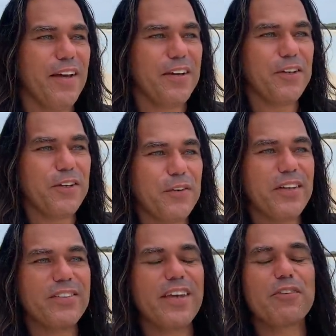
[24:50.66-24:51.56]
you know,
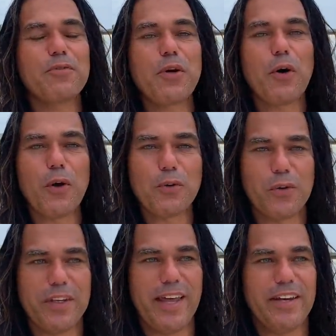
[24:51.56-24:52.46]
this gives me also
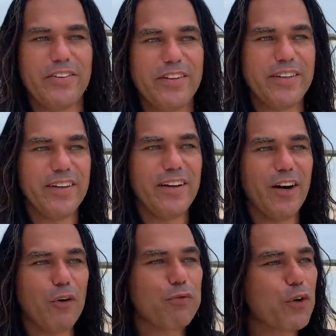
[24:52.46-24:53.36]
this energy.
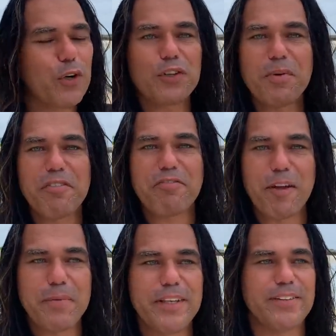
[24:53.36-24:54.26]
Of course, my
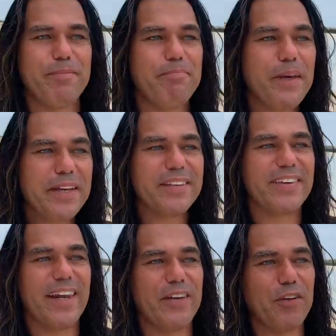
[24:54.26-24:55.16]
family is the biggest
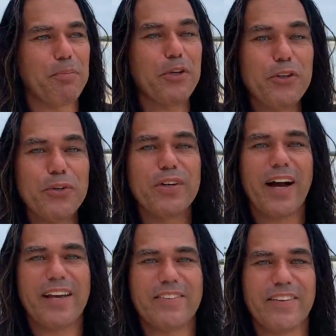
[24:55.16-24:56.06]
energy, but you
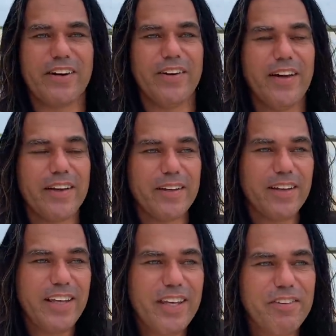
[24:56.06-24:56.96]
guys there,
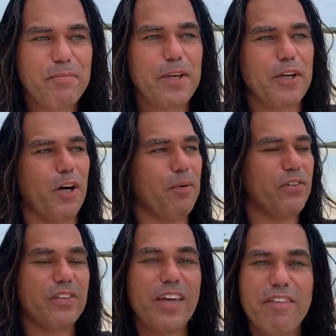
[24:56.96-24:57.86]
leaving me
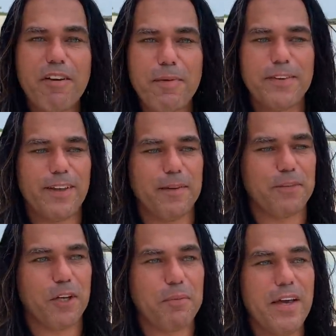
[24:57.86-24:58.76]
comments, giving me
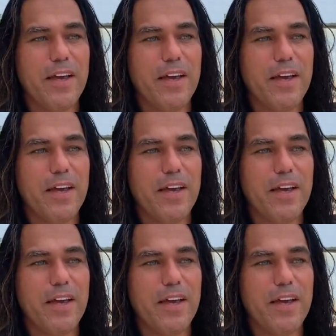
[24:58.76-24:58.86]
thumbs up,